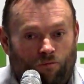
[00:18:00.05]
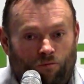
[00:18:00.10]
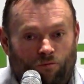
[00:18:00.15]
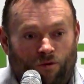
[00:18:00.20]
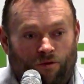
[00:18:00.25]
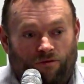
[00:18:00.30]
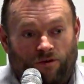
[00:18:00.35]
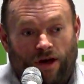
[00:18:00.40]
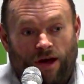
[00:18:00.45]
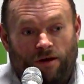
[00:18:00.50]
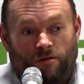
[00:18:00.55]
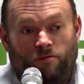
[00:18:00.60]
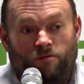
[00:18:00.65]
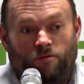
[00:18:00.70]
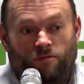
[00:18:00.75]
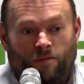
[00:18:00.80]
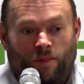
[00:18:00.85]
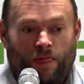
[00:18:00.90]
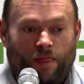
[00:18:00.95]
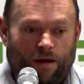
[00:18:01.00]
We've got
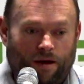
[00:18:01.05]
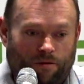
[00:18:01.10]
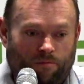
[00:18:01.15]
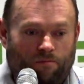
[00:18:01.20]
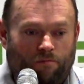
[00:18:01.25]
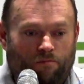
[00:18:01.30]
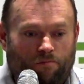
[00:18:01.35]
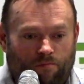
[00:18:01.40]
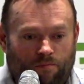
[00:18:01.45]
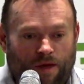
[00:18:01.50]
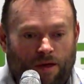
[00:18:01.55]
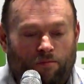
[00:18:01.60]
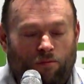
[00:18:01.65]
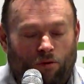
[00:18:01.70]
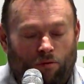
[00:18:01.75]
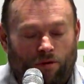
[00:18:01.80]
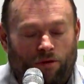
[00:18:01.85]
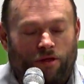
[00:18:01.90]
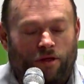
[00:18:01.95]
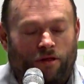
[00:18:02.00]

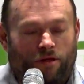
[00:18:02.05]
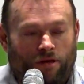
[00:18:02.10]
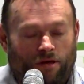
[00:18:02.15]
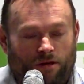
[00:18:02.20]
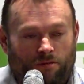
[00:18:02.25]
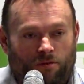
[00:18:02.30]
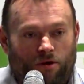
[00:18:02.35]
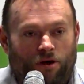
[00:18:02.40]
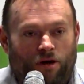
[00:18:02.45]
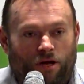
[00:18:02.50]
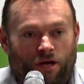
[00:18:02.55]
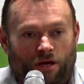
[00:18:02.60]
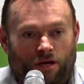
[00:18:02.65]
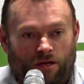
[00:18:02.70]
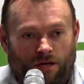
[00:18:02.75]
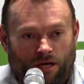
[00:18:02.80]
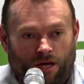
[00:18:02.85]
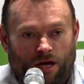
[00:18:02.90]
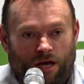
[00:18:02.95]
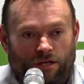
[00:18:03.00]
people within the community
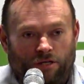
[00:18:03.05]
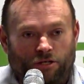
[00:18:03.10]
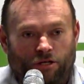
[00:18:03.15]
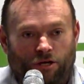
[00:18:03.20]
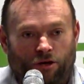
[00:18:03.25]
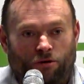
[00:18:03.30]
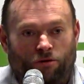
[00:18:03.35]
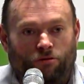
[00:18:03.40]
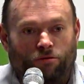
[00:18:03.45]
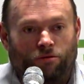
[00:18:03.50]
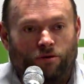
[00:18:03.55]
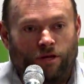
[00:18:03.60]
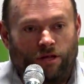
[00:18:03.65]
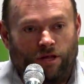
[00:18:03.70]
and the NGO,